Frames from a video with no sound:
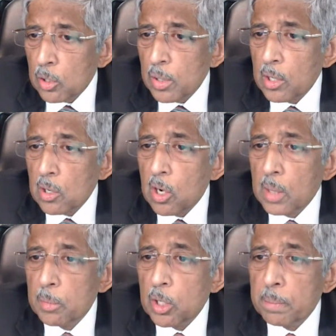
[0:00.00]
not going to
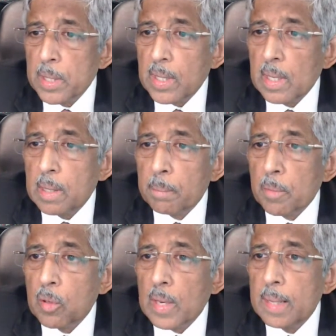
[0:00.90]
talk about particular
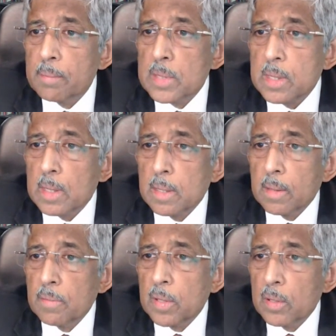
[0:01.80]
programs,
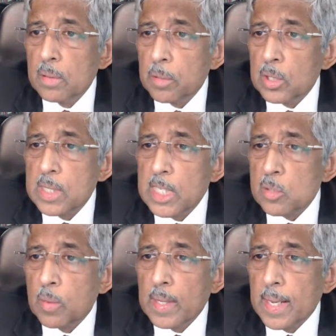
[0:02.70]
because
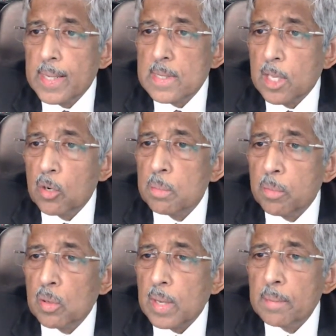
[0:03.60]
each one has their own
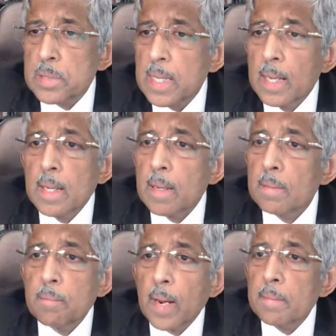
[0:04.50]
programs.
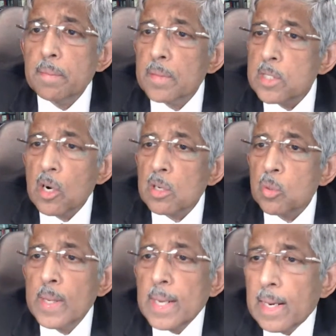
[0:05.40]
It's
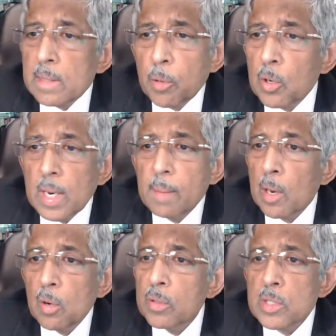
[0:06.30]
not Twin Health program
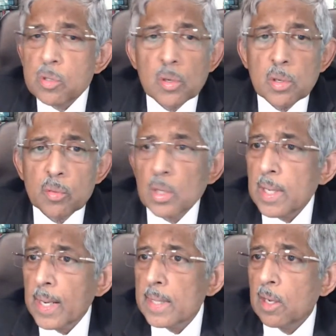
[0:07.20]
alone which told you. What
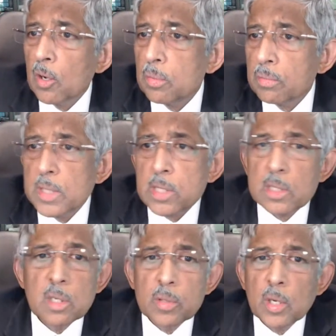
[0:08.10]
did I tell you
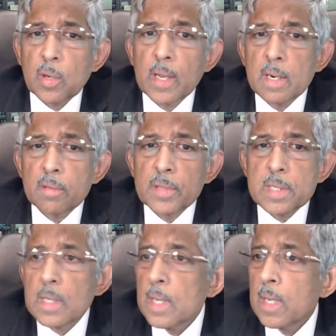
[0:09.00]
just now that you can
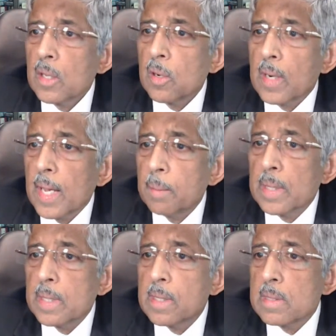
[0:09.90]
reverse your
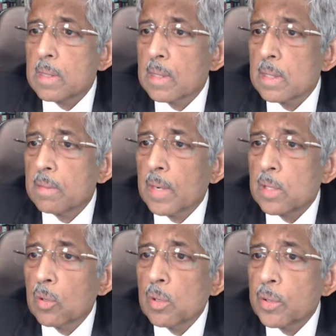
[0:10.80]
diabetes?
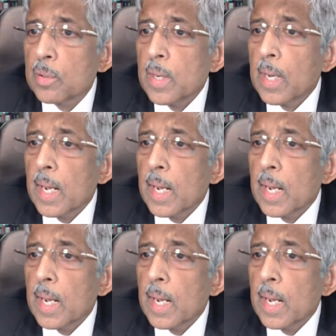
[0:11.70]
I told you.